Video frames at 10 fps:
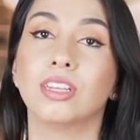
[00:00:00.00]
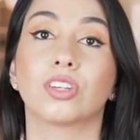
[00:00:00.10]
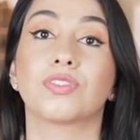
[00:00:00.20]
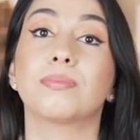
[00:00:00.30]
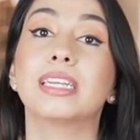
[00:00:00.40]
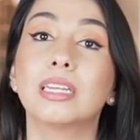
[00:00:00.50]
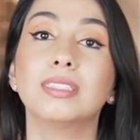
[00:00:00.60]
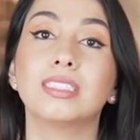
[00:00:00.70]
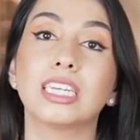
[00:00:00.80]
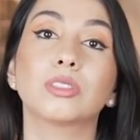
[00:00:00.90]
So if you're
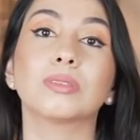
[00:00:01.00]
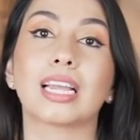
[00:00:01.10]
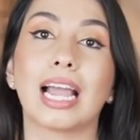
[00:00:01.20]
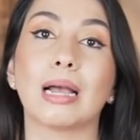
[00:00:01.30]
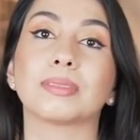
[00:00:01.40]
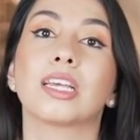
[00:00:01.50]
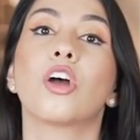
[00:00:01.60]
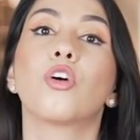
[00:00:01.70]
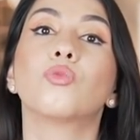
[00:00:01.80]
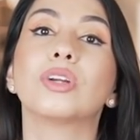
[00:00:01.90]
making mistakes with caps,
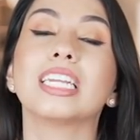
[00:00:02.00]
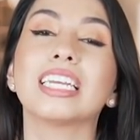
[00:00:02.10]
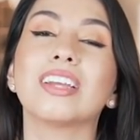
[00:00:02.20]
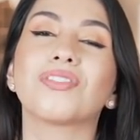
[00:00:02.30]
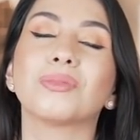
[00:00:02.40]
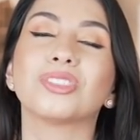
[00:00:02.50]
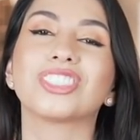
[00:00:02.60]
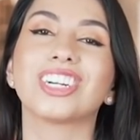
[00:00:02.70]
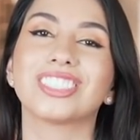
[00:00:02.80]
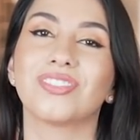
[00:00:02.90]
read it from
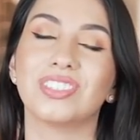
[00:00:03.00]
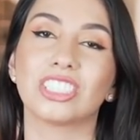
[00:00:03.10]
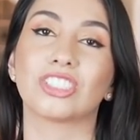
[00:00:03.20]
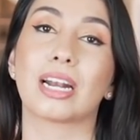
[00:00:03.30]
start to finish